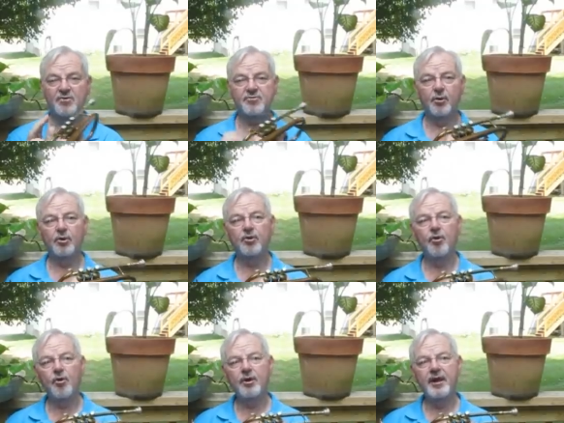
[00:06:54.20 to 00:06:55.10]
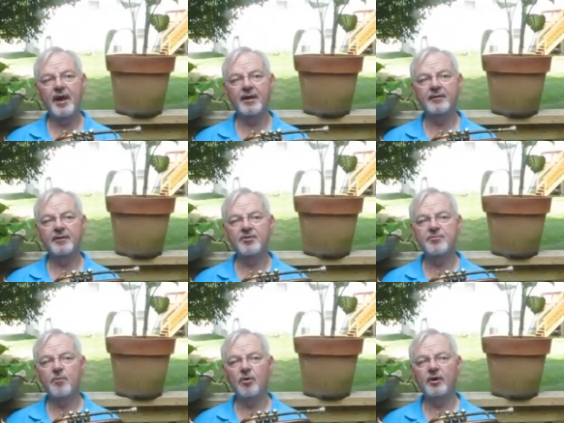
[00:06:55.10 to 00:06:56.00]
So a cornet is
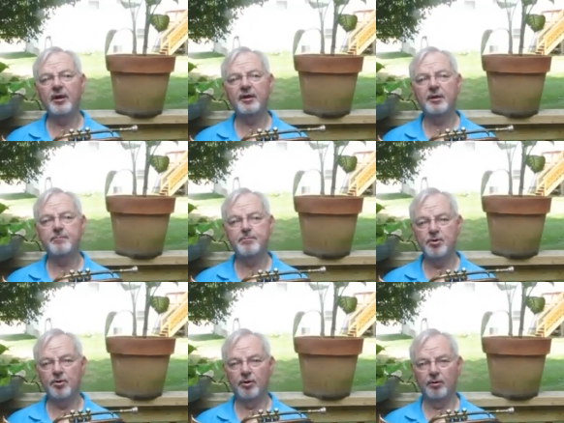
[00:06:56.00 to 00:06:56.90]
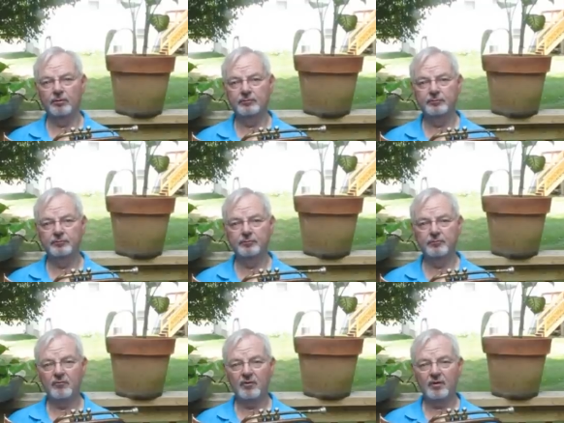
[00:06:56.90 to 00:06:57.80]
more like a bugle.
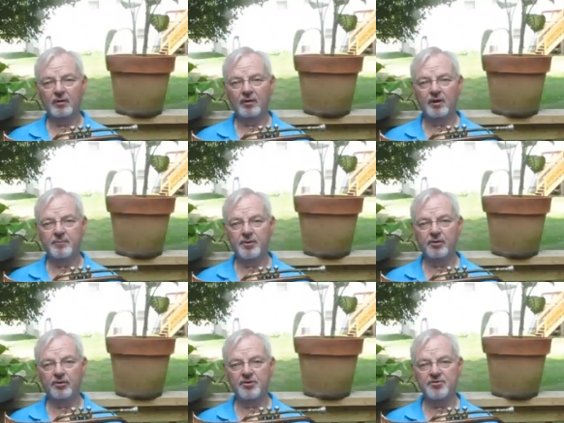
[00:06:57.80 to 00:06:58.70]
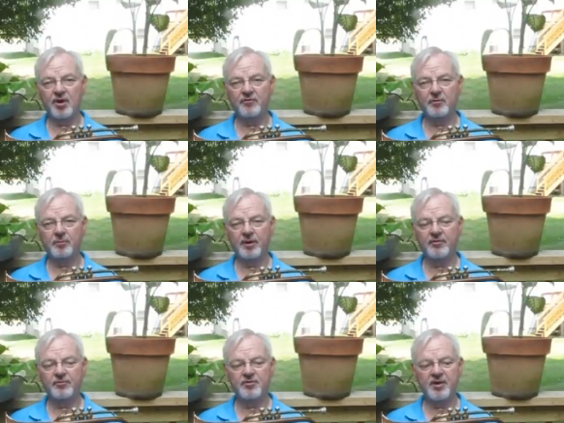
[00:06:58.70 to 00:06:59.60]
A bugle is often
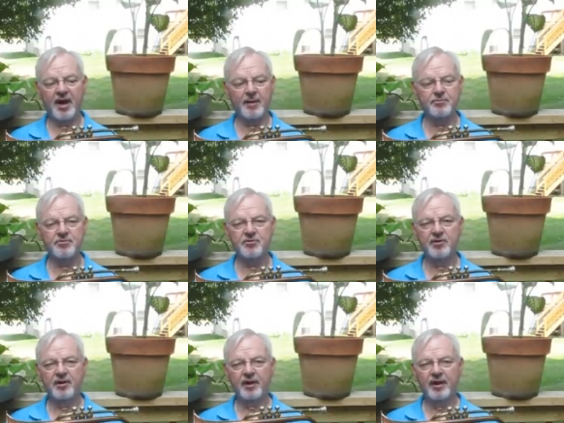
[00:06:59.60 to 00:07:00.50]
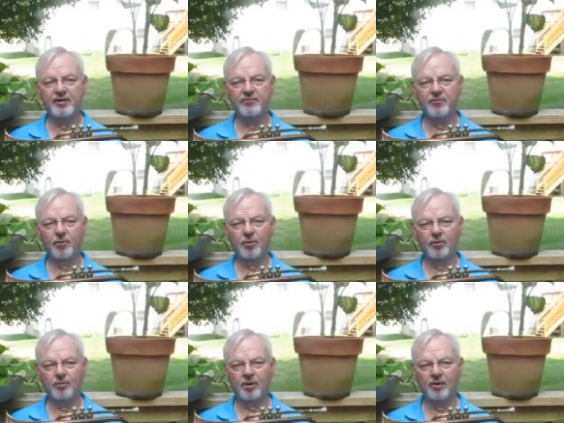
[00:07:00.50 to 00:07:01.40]
played for taps and for
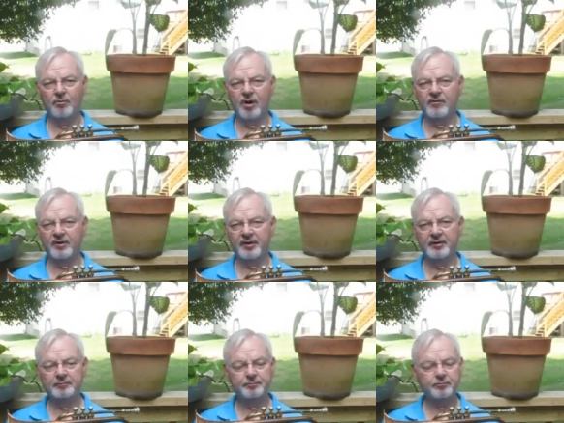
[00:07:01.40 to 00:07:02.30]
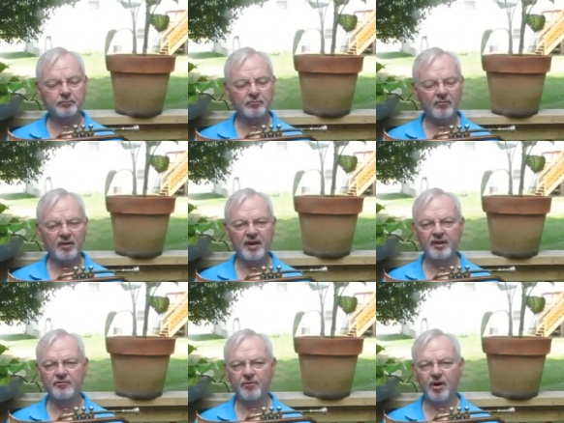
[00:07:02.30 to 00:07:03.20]
reveille
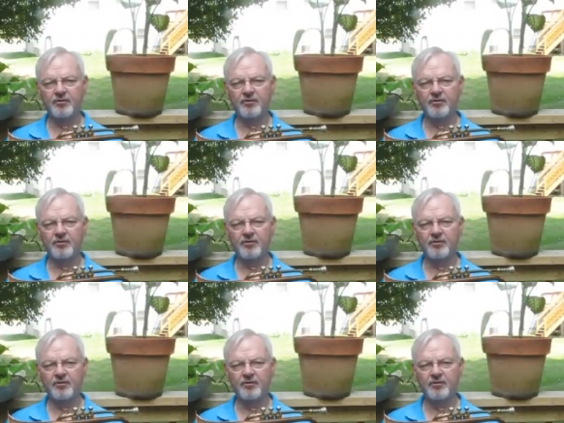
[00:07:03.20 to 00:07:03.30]
and for